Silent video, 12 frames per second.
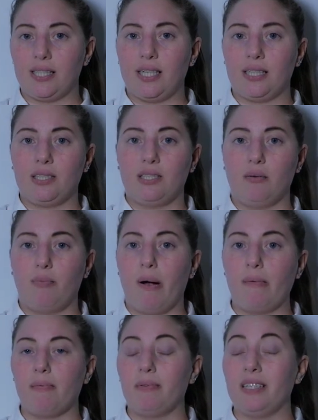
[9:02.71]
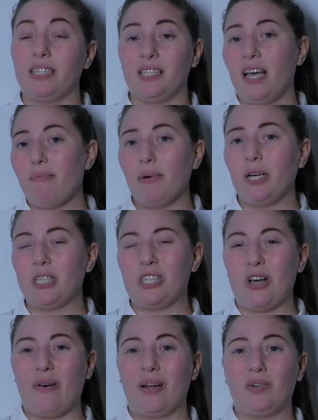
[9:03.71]
it till probably December,
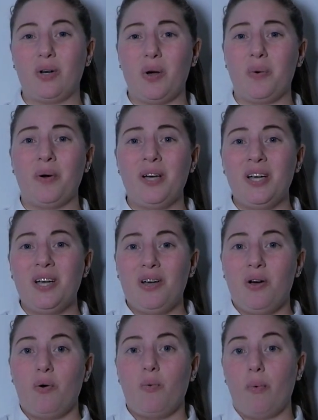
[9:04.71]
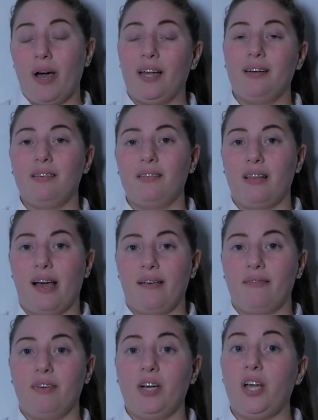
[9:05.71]
so I don't know when
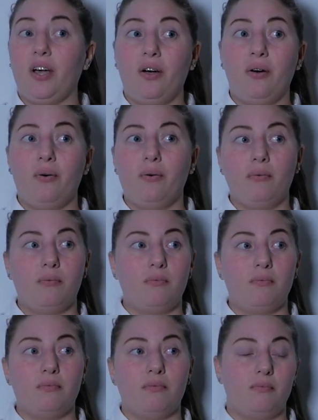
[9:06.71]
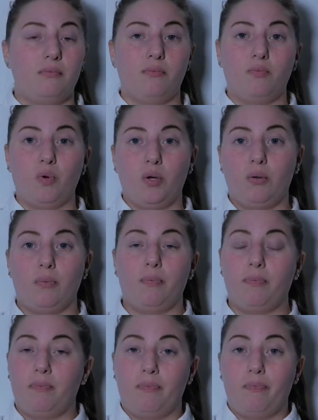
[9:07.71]
that video will
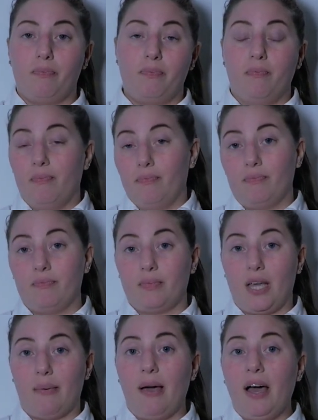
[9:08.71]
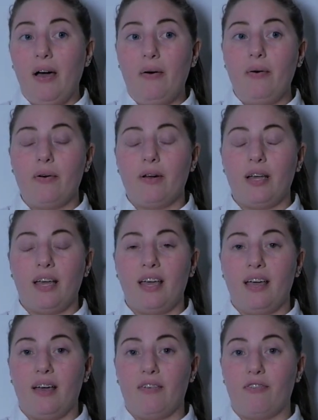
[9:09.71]
come out,
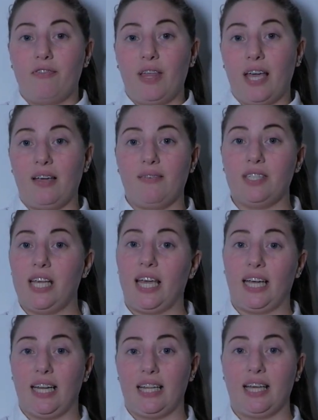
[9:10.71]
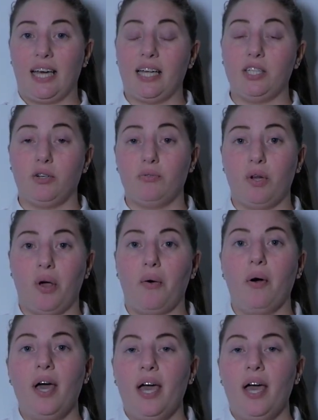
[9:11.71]
if they even take anything. I don't know.